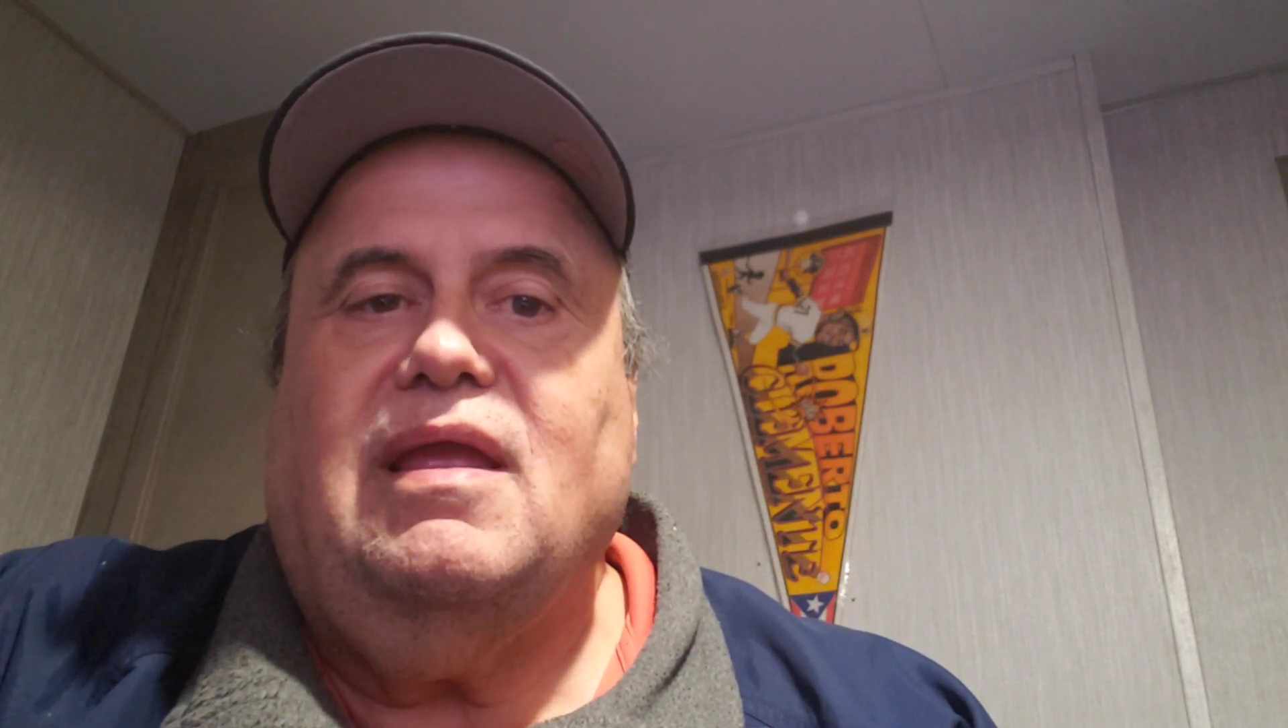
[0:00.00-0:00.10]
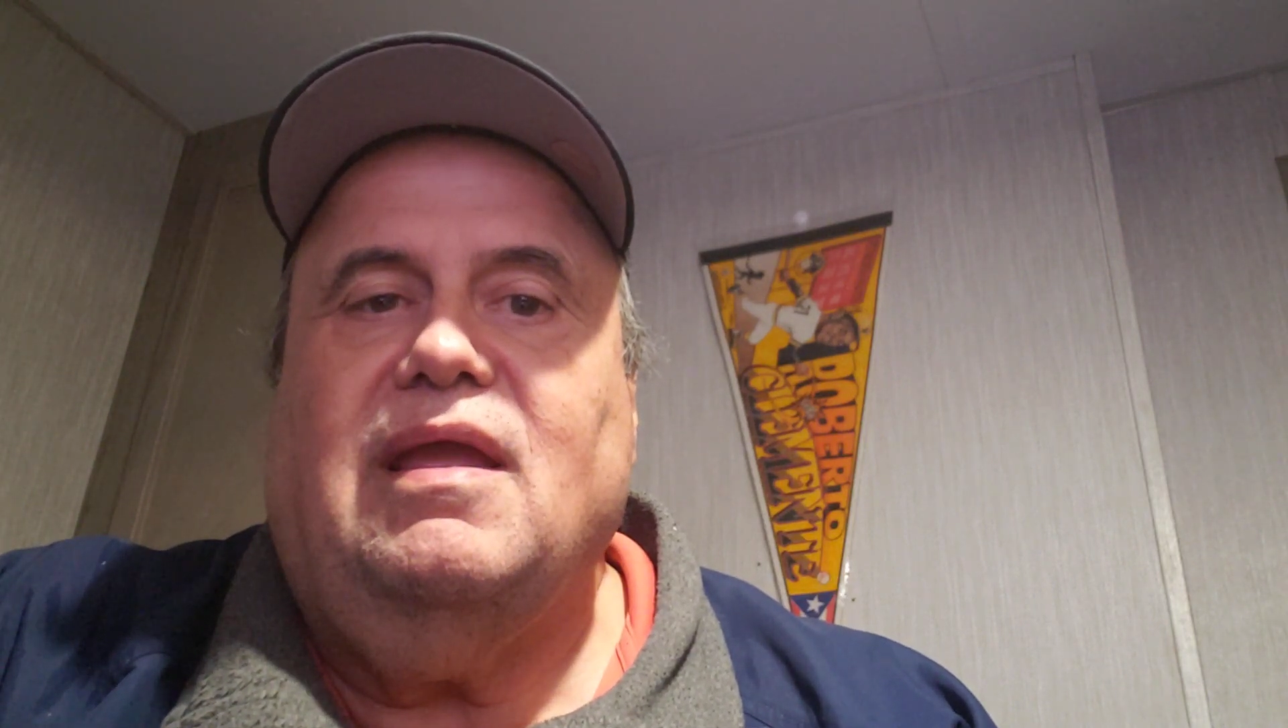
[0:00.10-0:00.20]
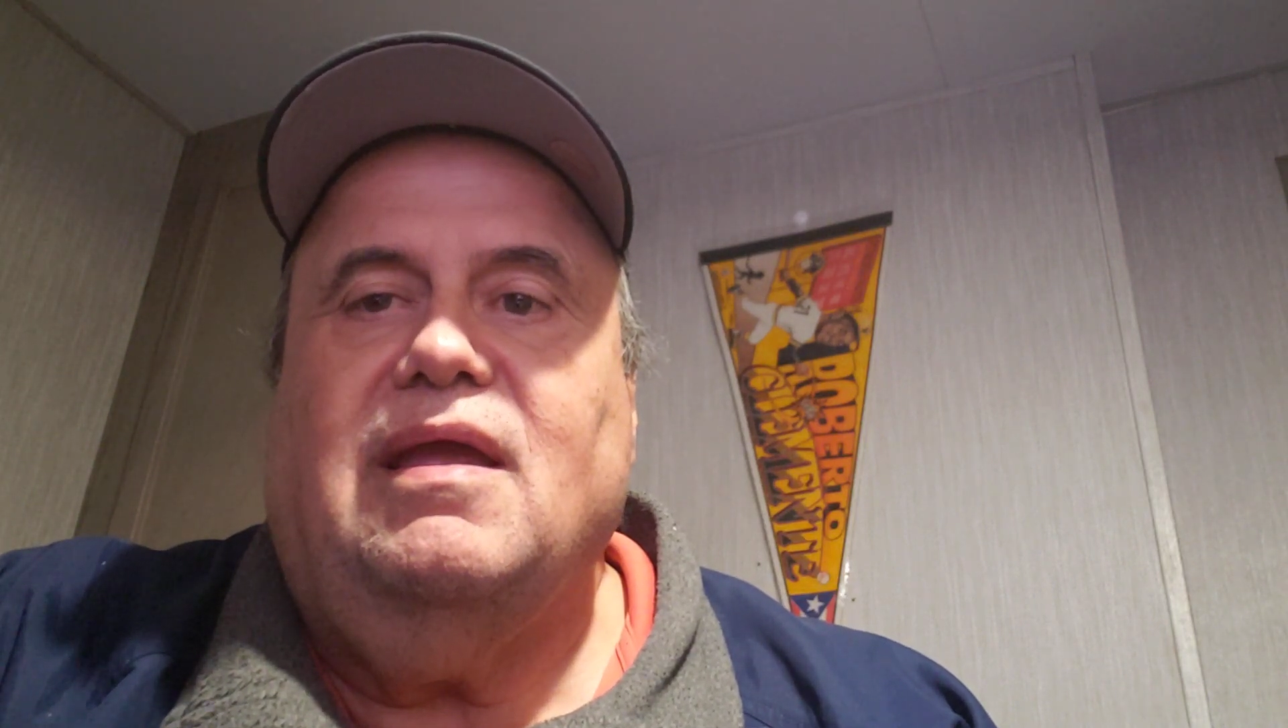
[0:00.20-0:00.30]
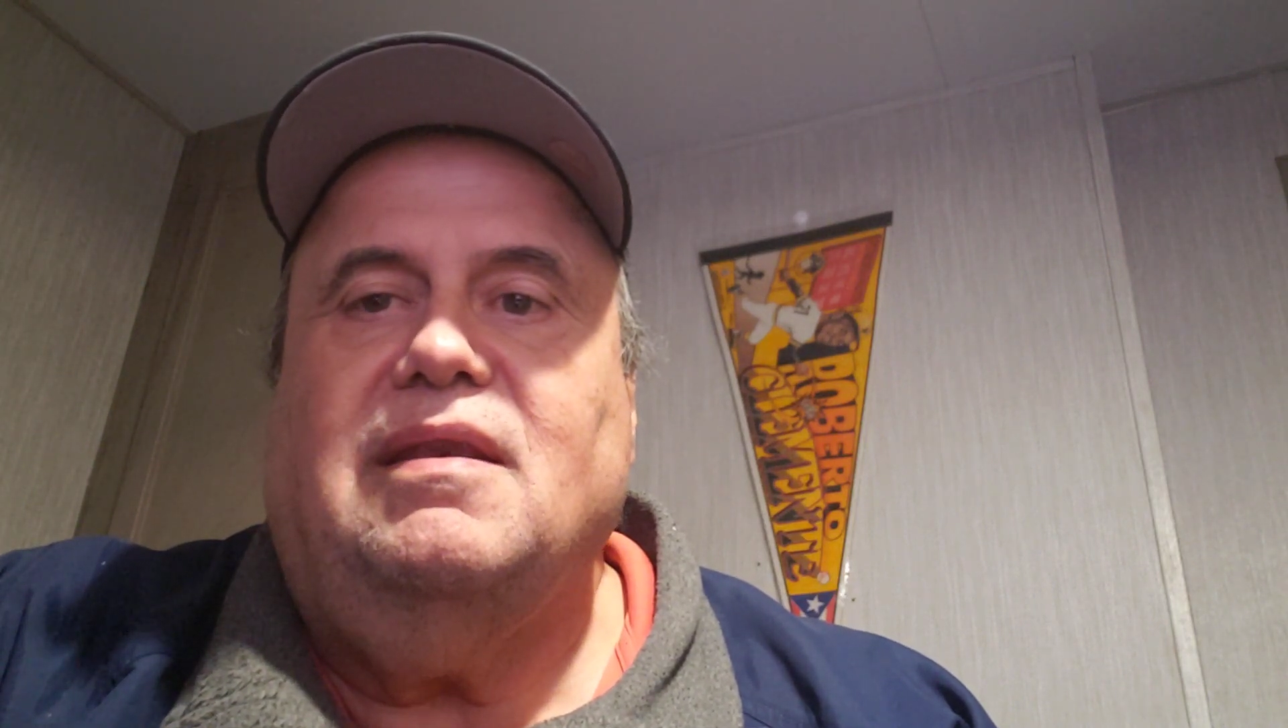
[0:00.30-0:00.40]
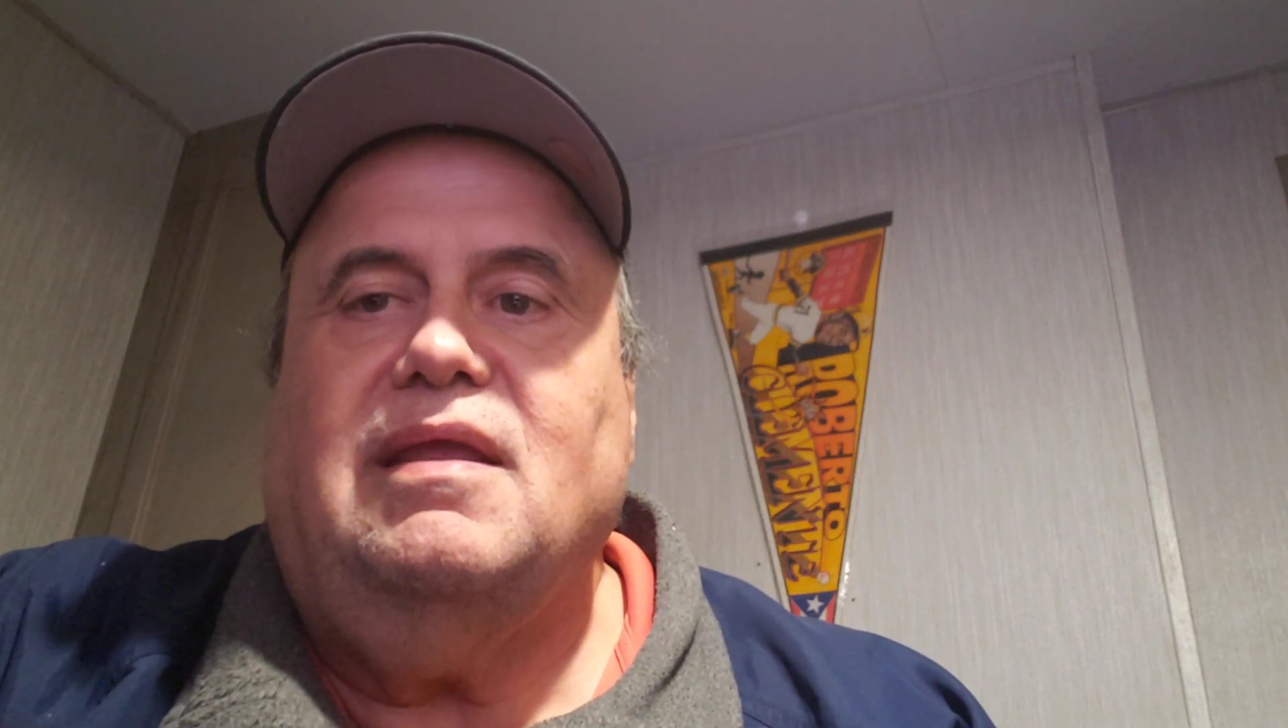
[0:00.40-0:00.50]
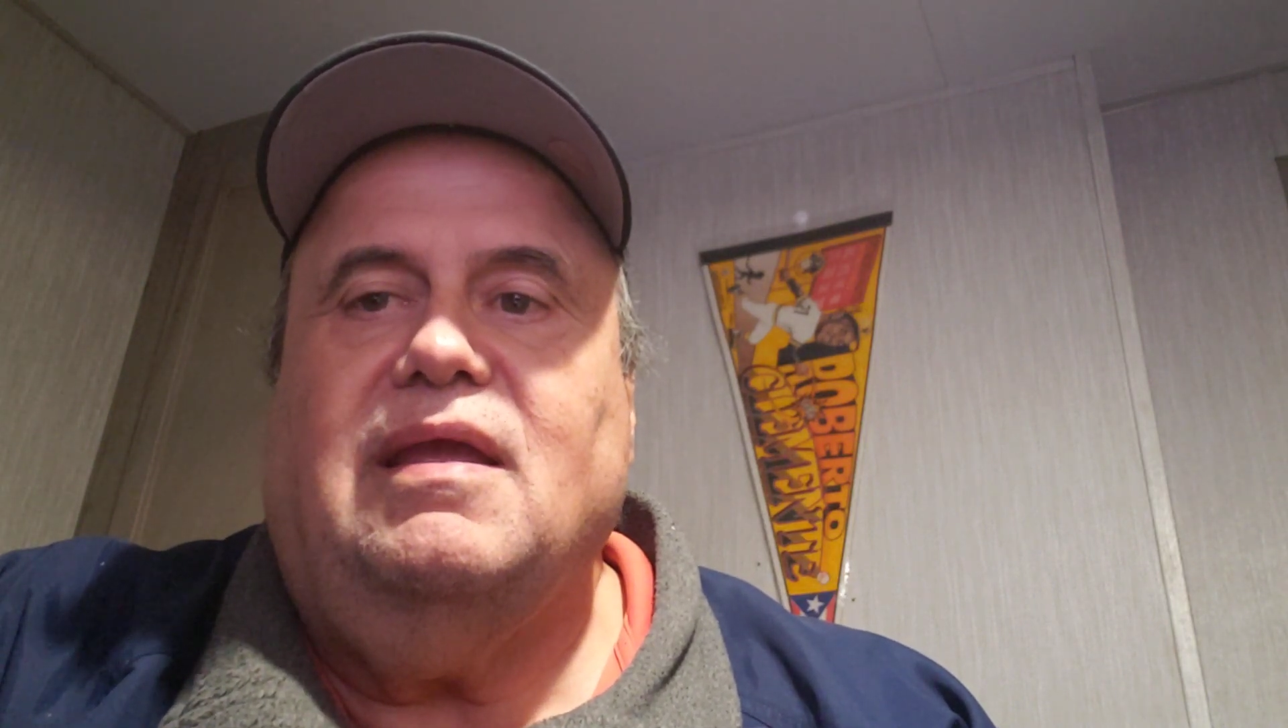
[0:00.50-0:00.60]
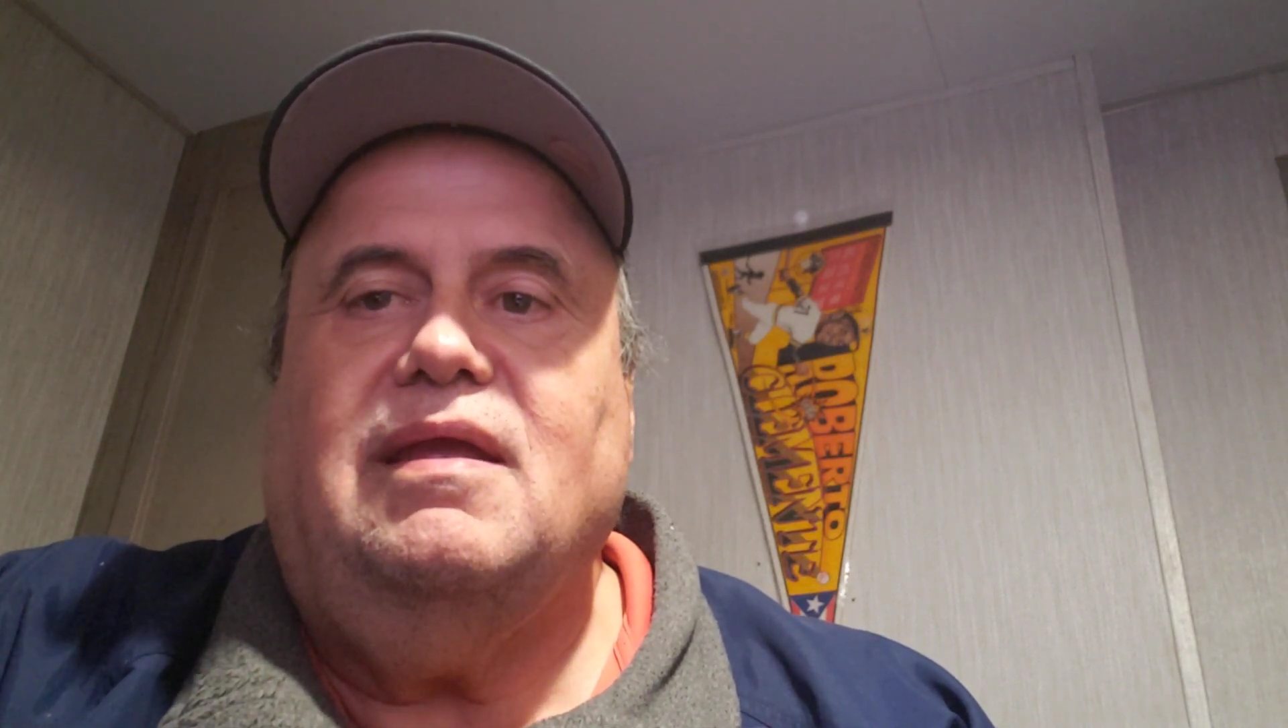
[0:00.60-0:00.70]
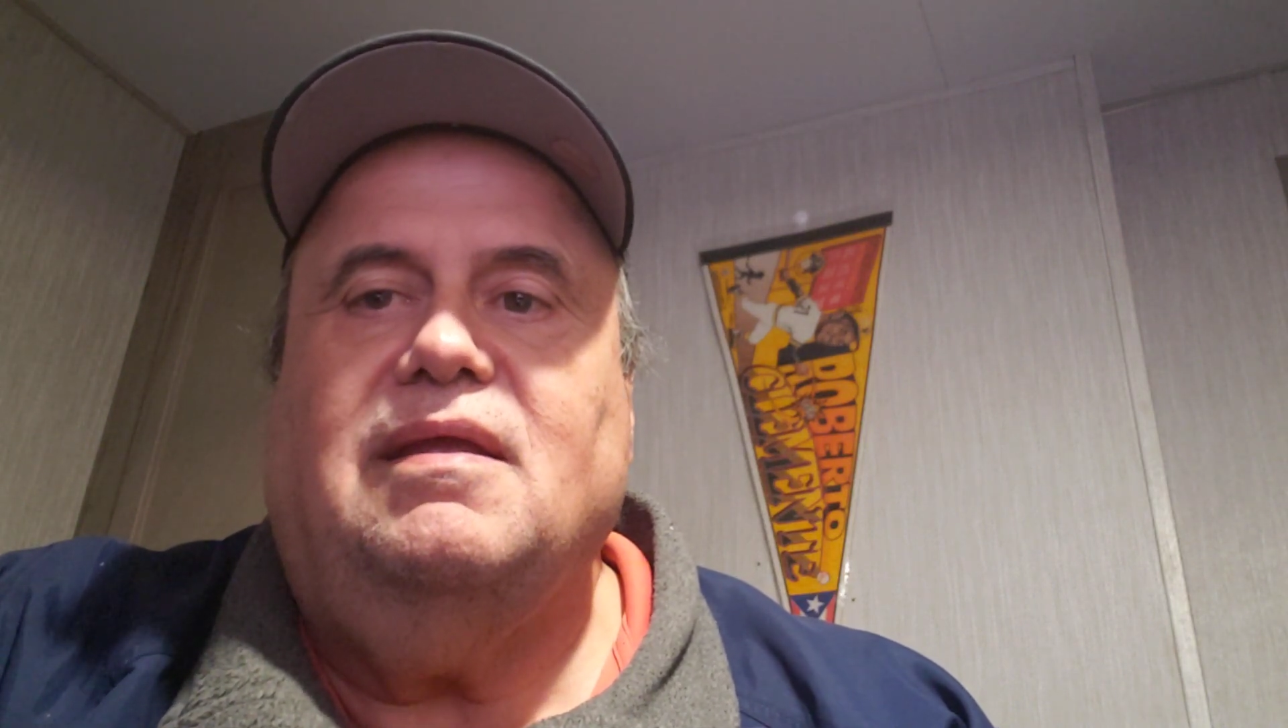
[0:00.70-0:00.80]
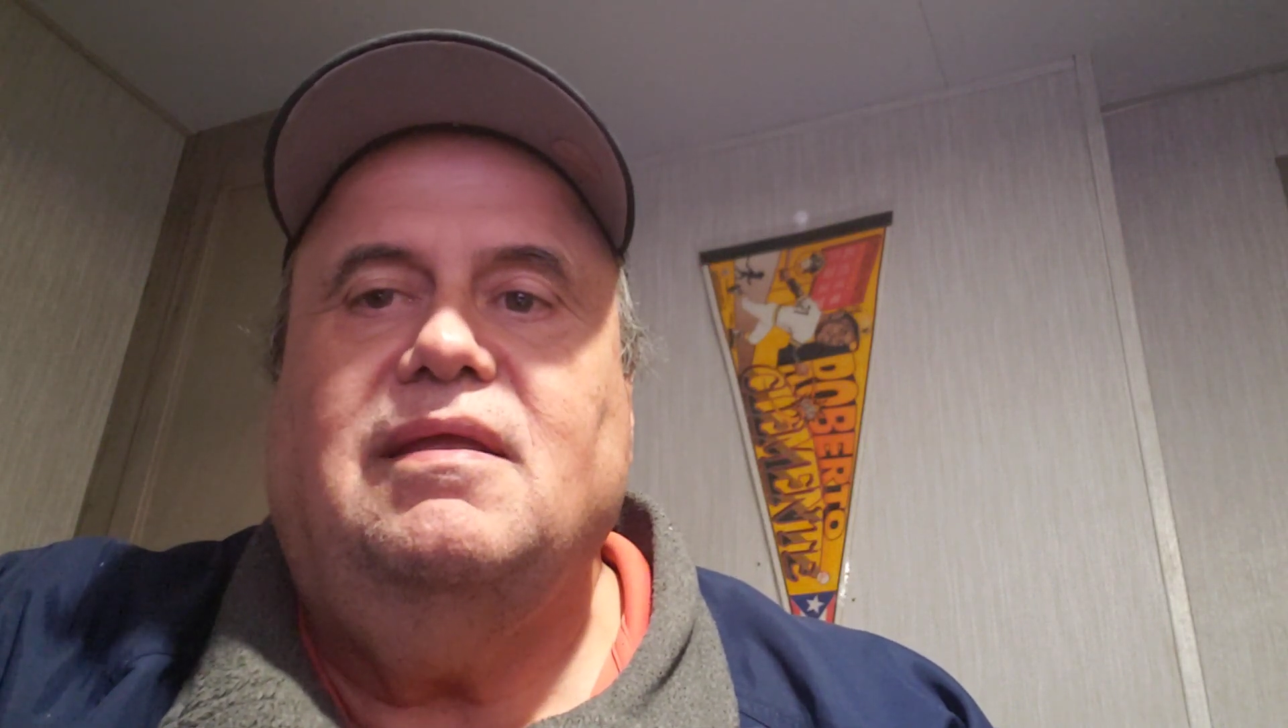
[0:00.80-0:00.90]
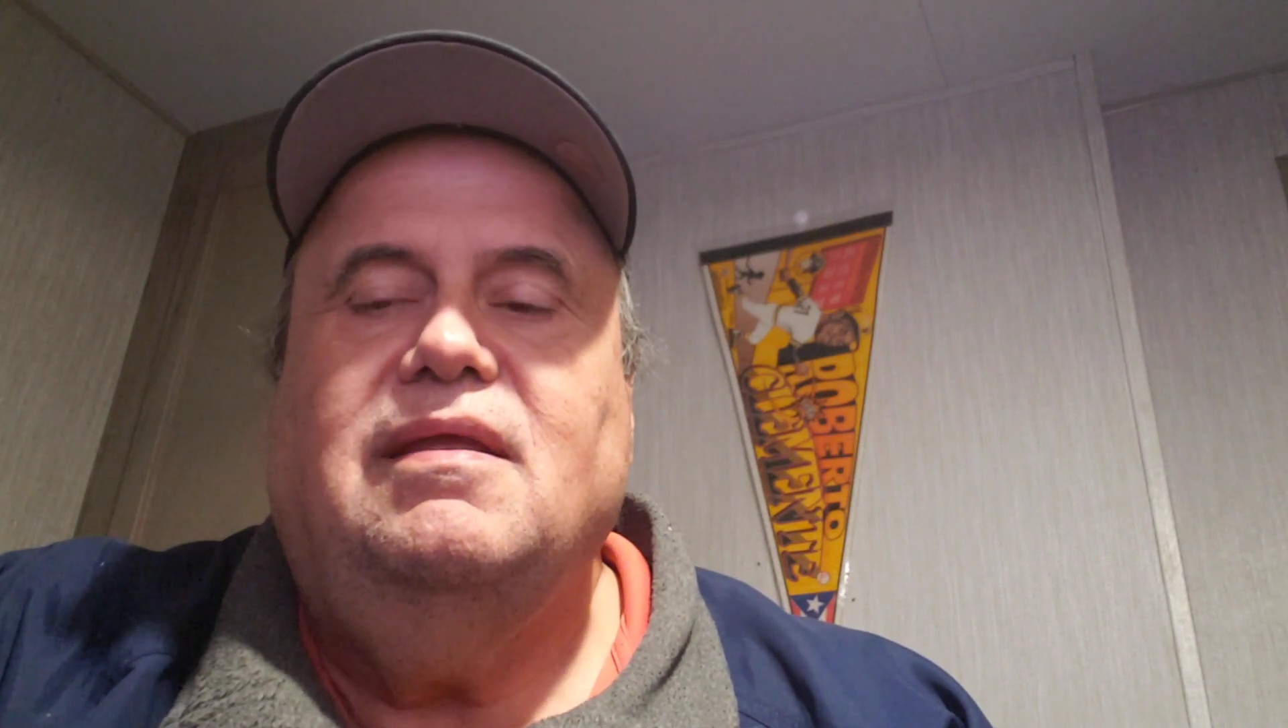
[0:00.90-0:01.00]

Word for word: and a